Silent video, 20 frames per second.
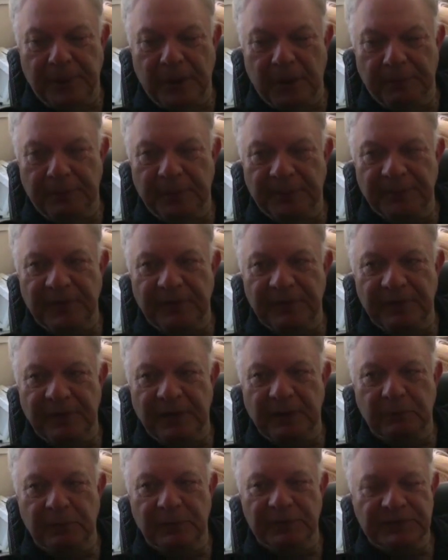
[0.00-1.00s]
purpose, I
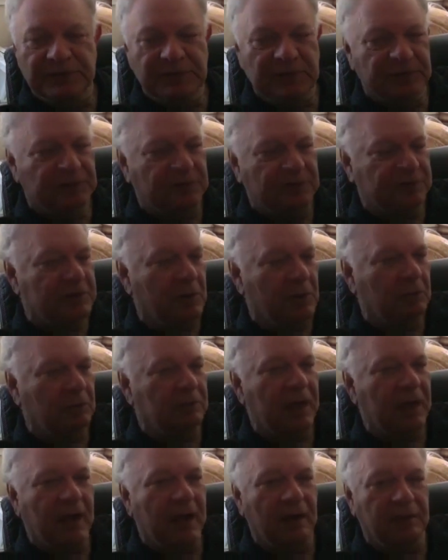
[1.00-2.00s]
think, was just to
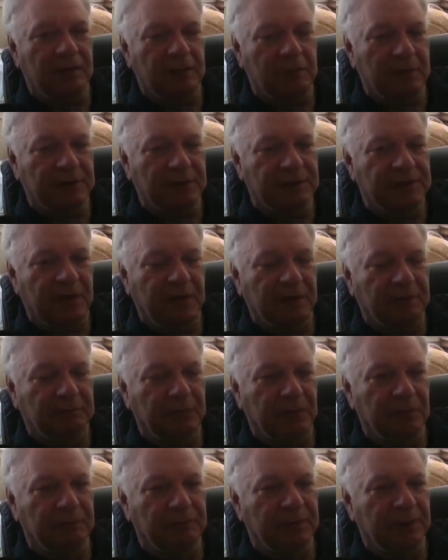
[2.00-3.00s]
tone down the
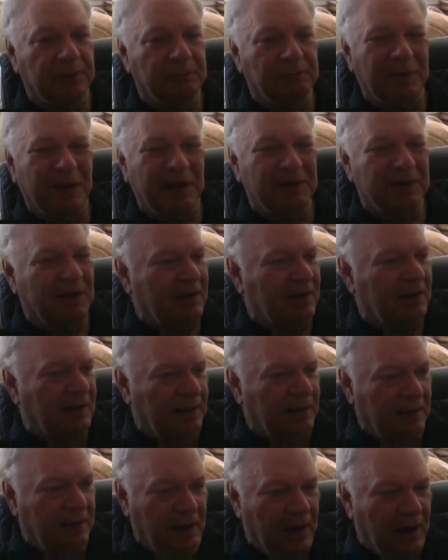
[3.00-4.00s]
Messianic movement, but
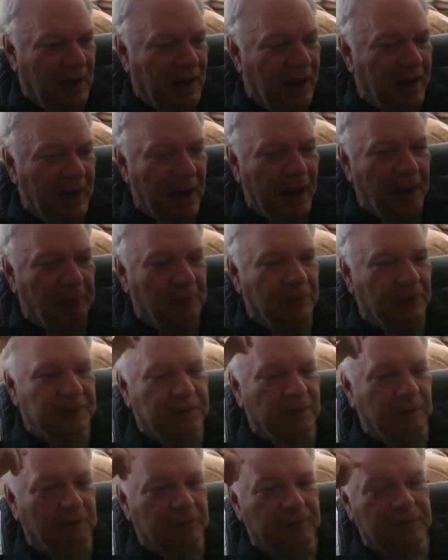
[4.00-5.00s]
I, I
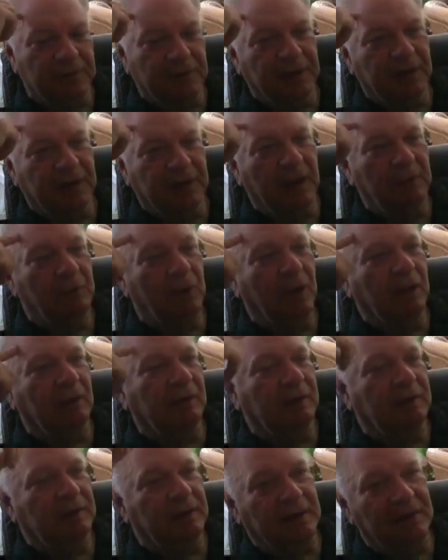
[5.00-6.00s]
really don't think, I'm um,
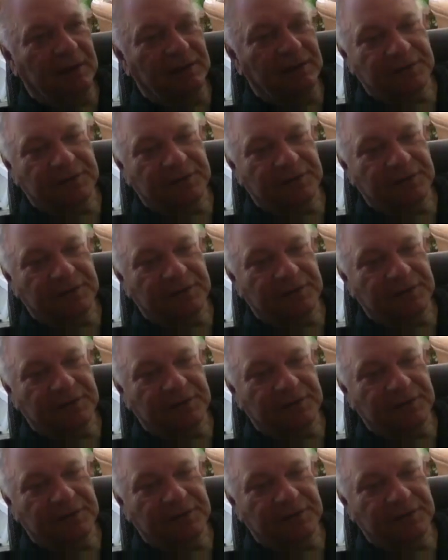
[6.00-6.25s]
well, and